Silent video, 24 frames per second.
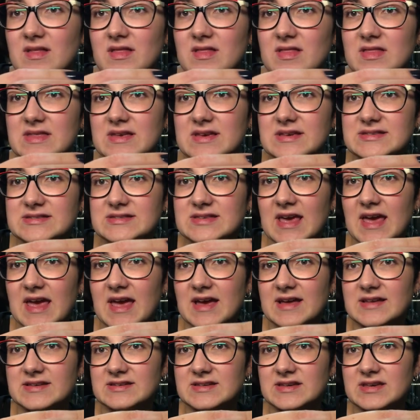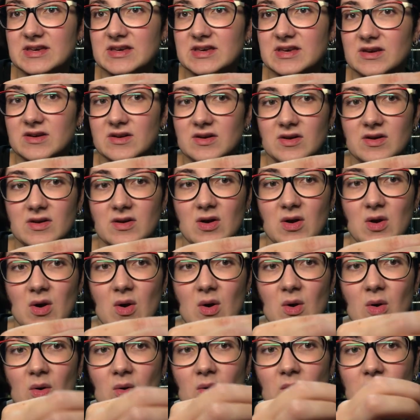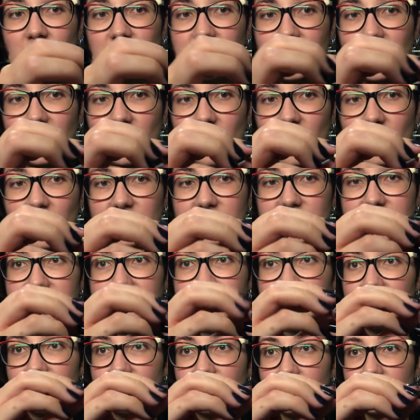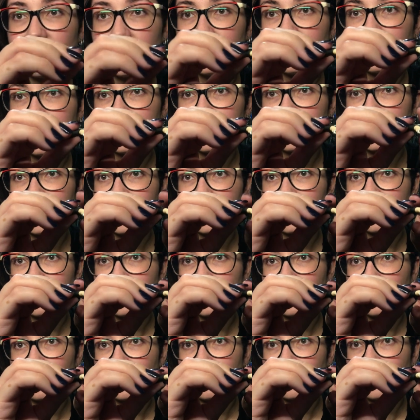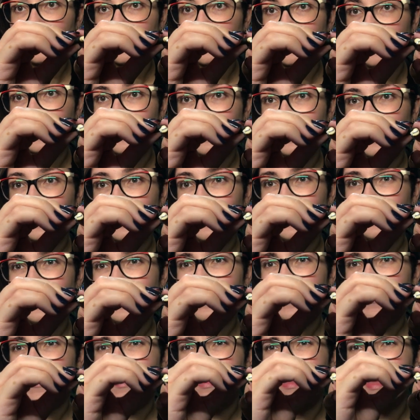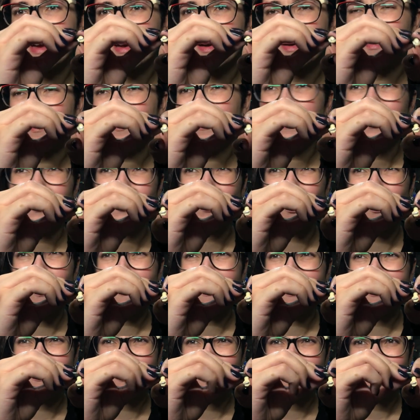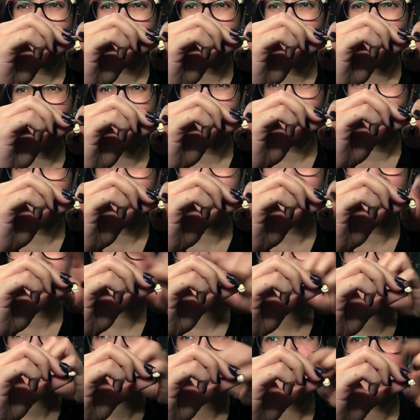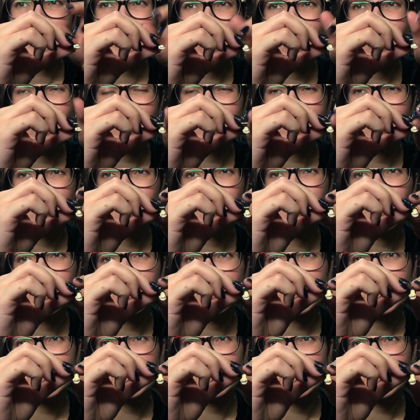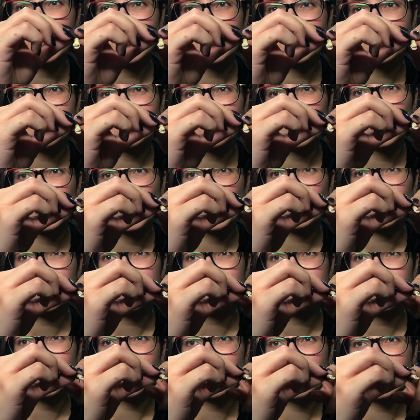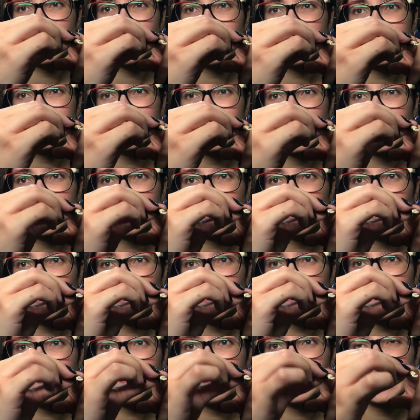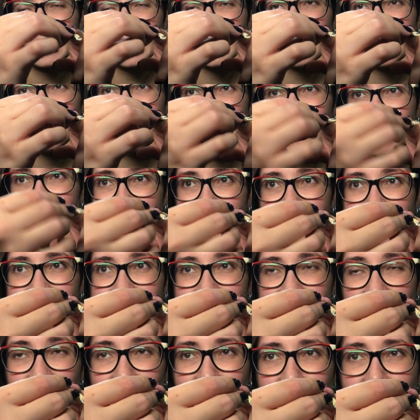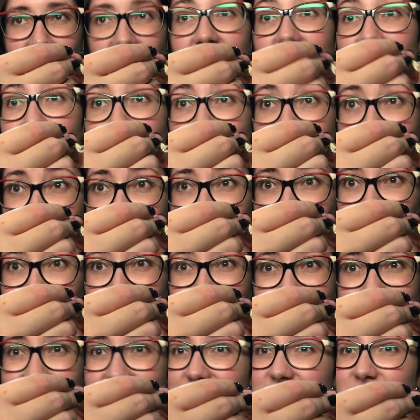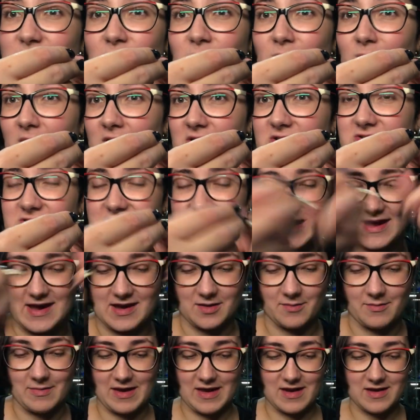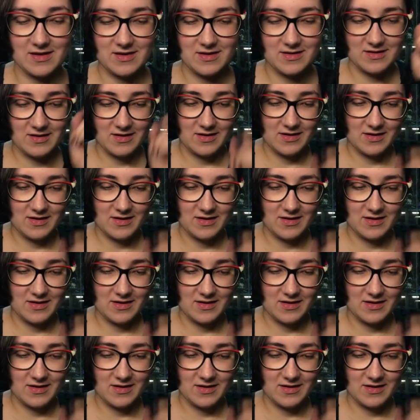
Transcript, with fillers: this hand here holding on to the little like lockety necklace that looks like a bullet thing It opens up and there is that little bit of stuff. Anyways, watch the anime.